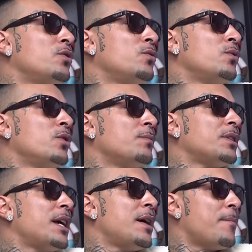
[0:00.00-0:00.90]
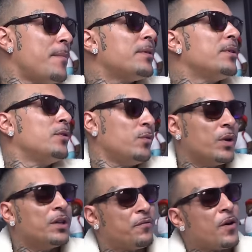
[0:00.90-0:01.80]
You know what I'm saying? No, absolutely. You
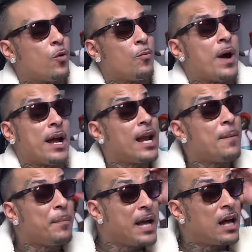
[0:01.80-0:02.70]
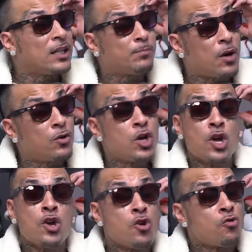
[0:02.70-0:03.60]
really fuck with Mike, and I'm gonna be honest, bro.
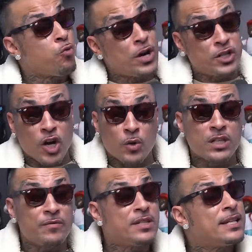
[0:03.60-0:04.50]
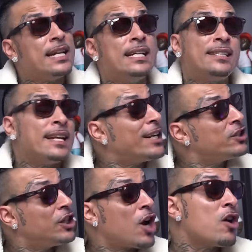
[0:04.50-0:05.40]
Roy Jones even said it. He said that
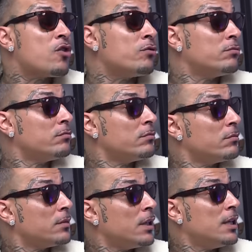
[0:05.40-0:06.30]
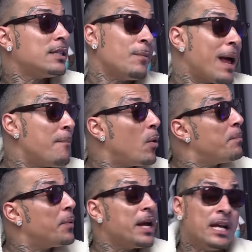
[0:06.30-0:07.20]
shit hurt. He said yeah. that boy
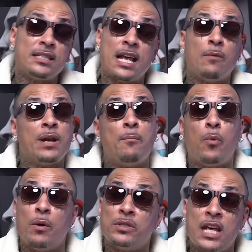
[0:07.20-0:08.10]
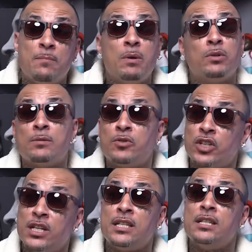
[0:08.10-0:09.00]
put, He said when that boy was hitting me with those
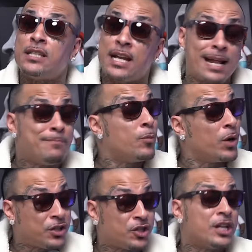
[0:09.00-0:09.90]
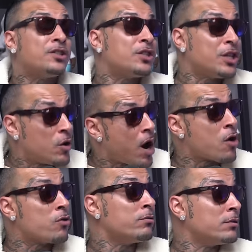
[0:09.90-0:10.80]
shits, he said that boy's shit still
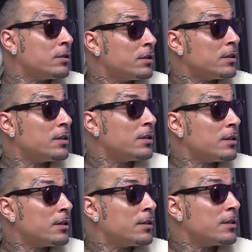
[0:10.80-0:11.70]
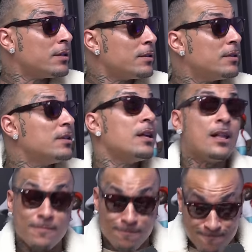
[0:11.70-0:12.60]
hurt. Man, Mike is
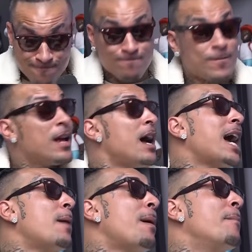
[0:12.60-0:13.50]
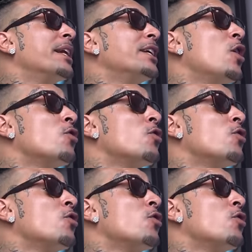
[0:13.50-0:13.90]
man. Mike is every bit.